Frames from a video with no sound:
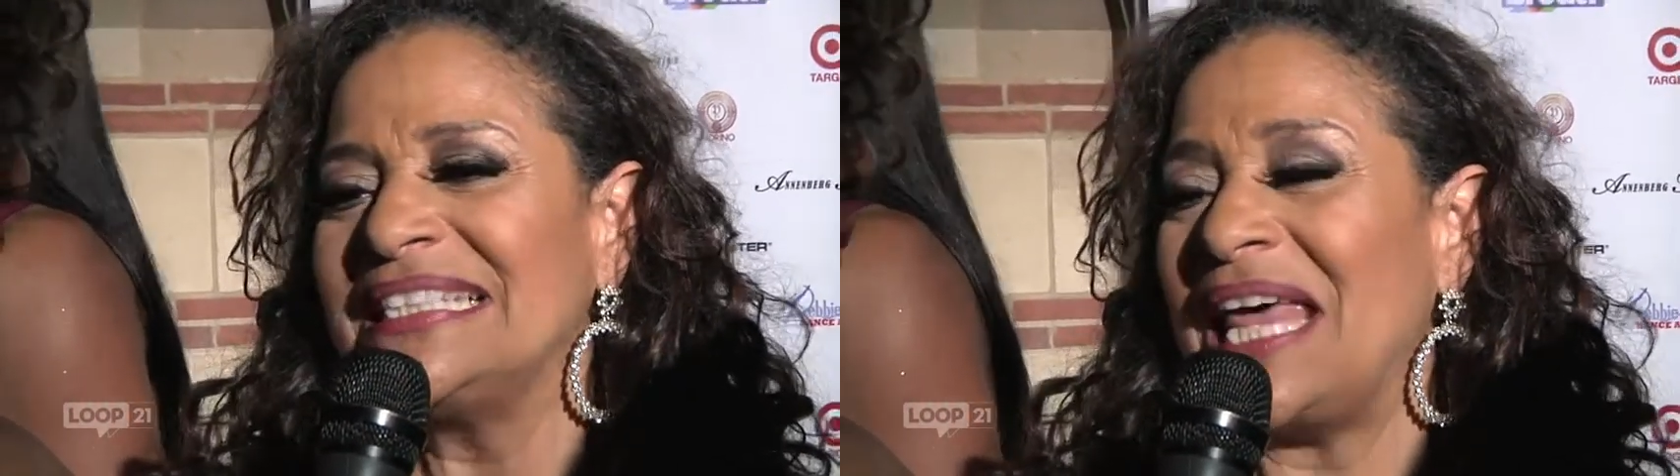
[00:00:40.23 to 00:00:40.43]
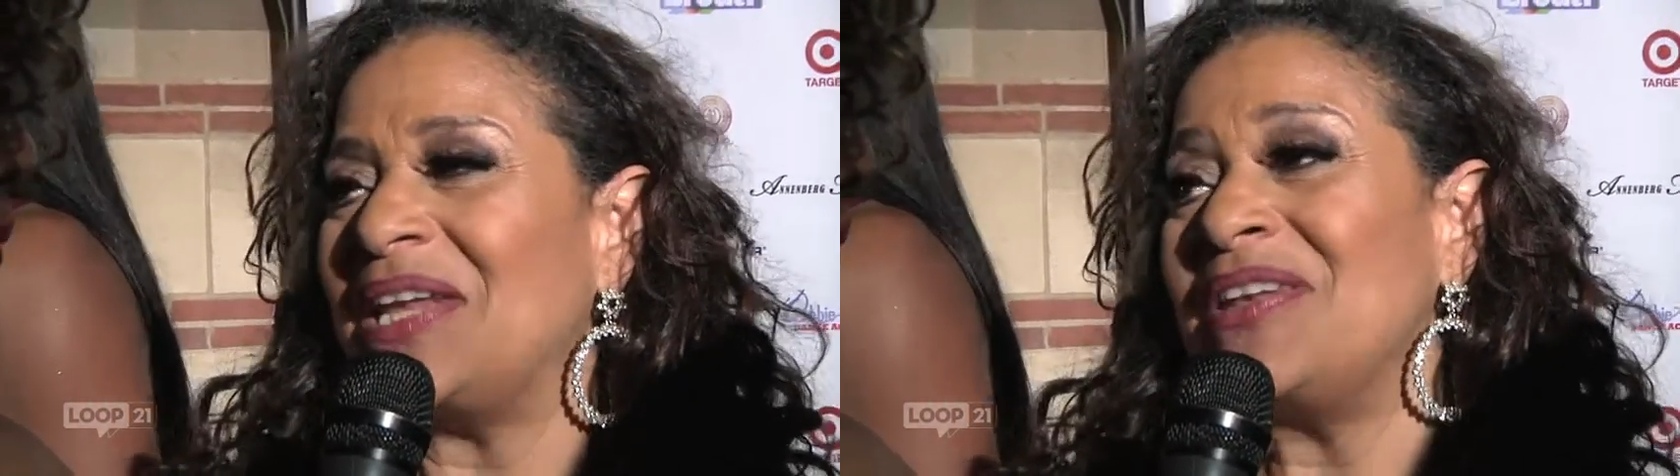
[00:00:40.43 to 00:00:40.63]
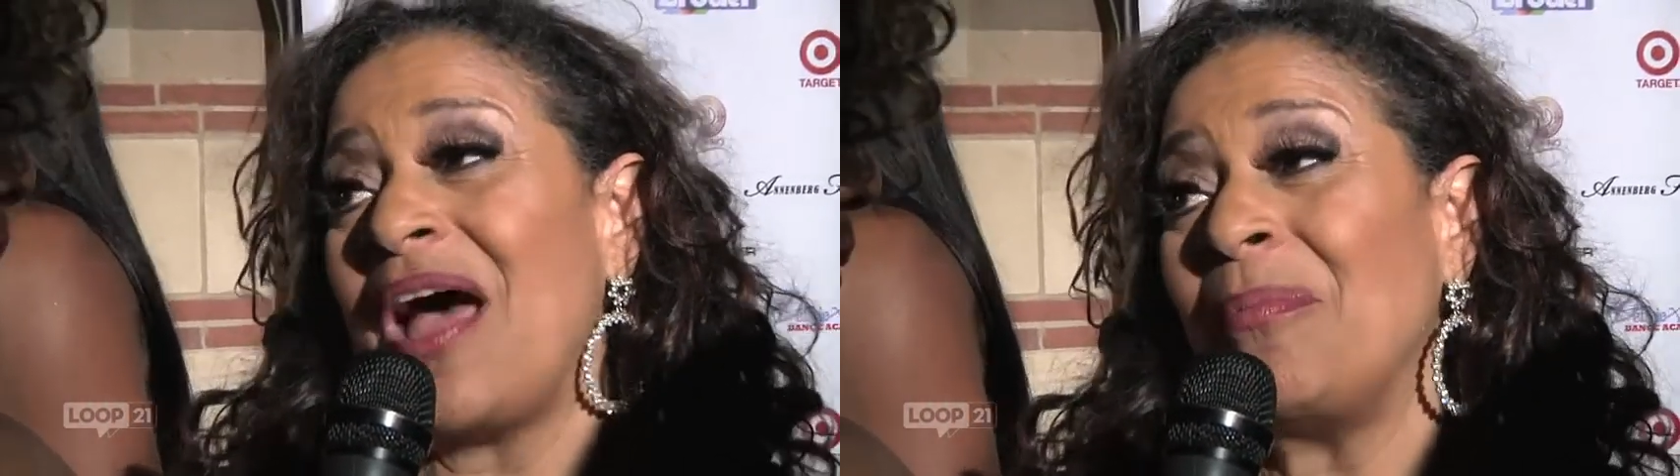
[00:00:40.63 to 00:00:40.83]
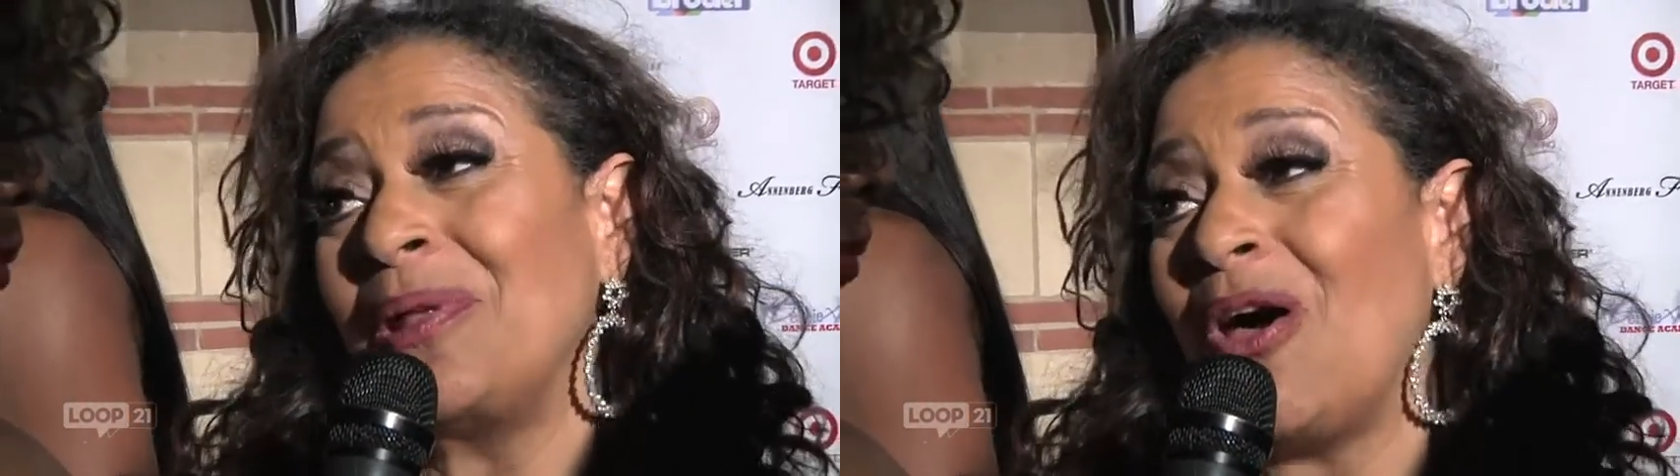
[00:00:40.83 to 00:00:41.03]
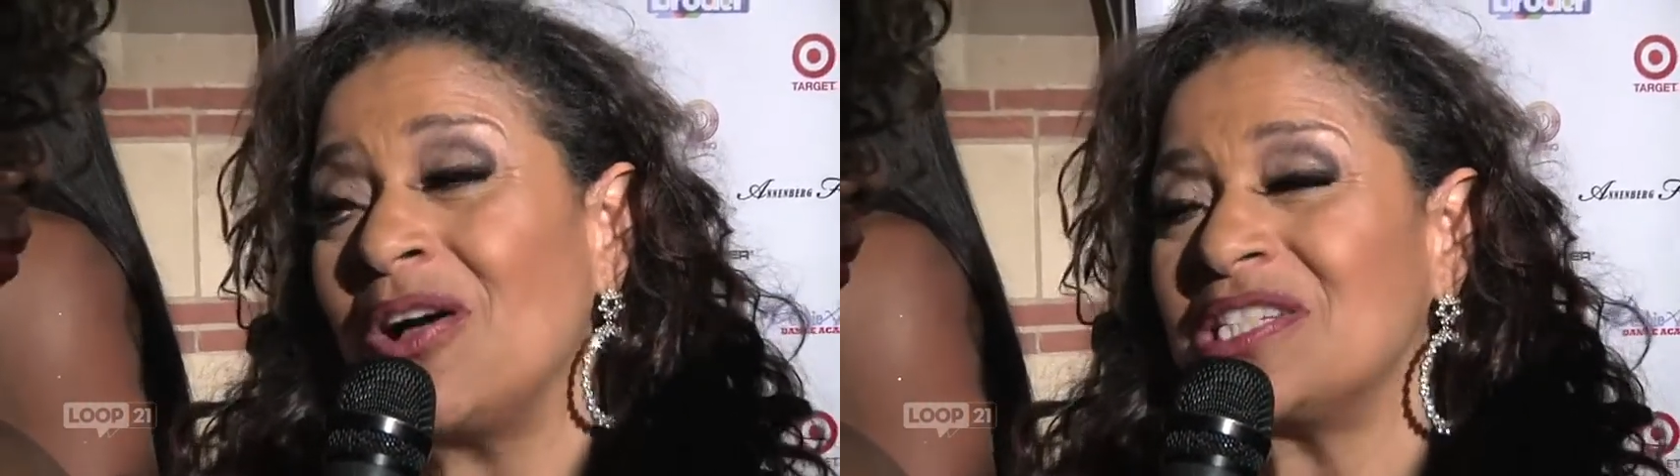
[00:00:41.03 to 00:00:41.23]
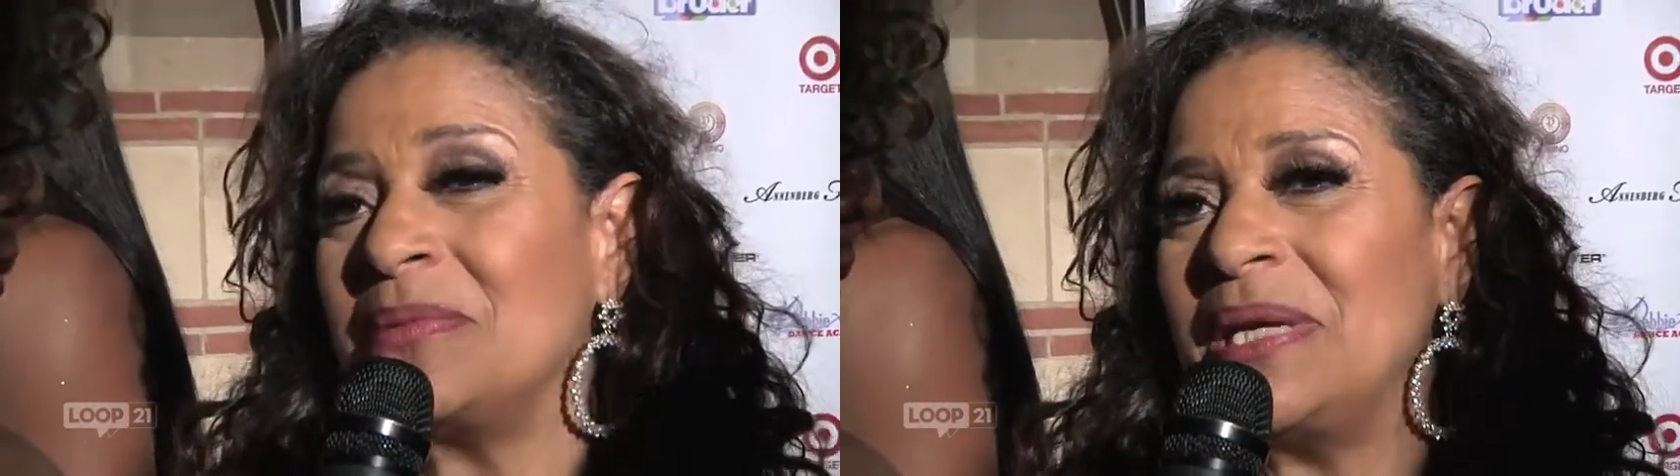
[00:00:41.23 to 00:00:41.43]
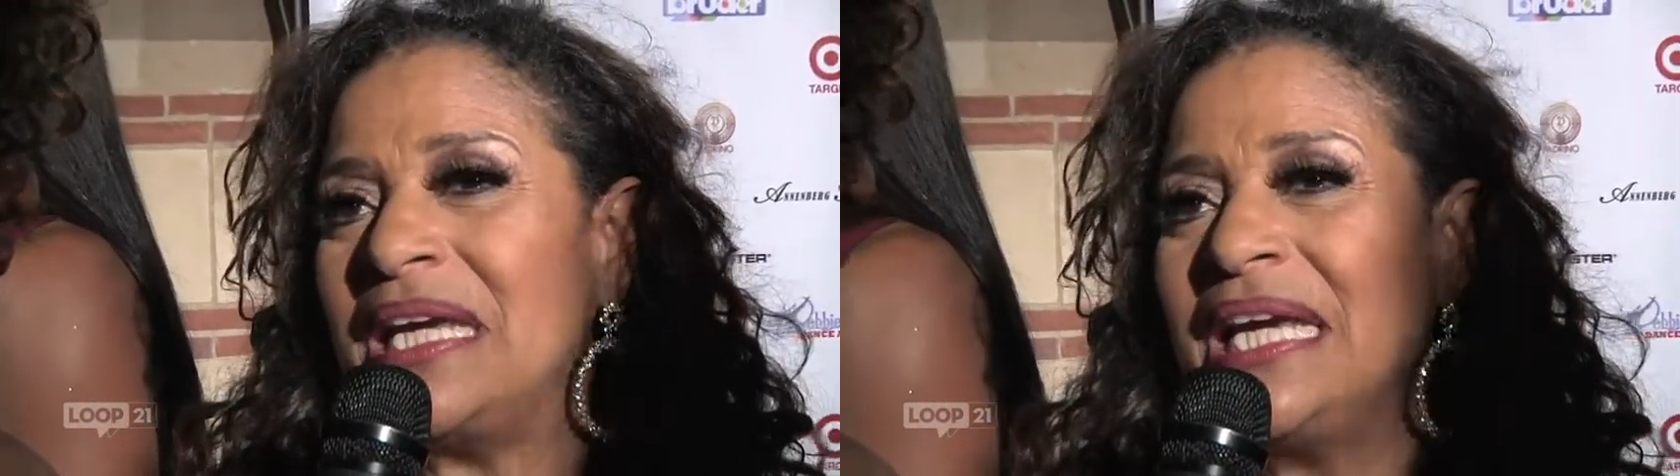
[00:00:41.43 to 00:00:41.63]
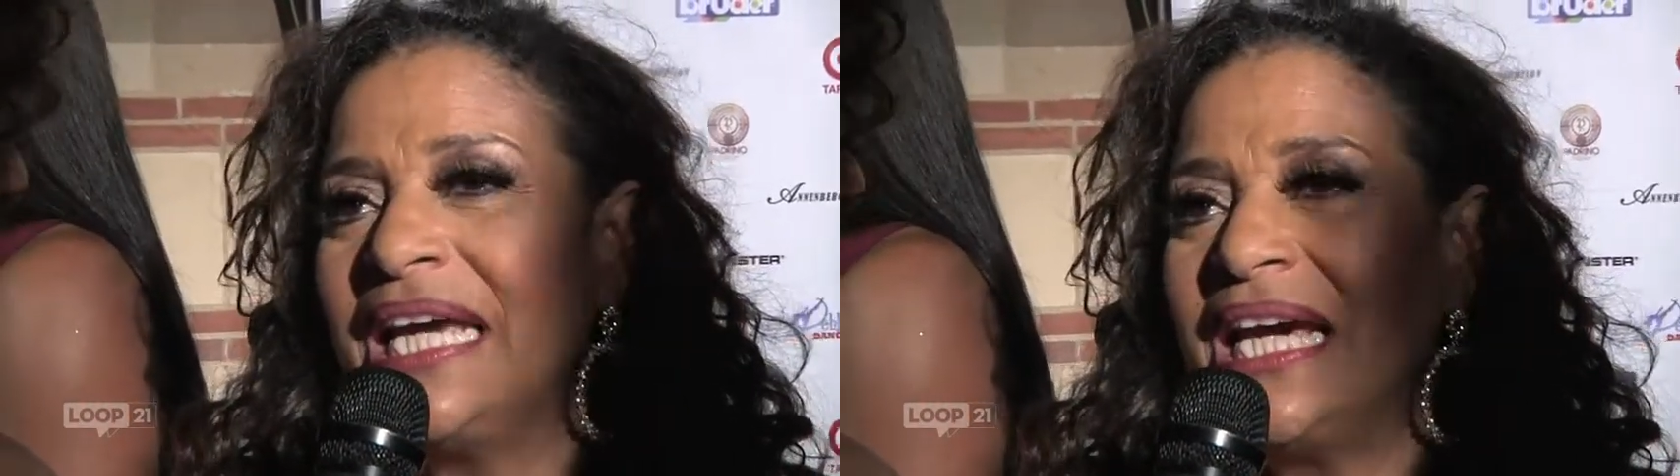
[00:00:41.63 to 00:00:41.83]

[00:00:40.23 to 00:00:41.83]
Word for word: that now belong to me.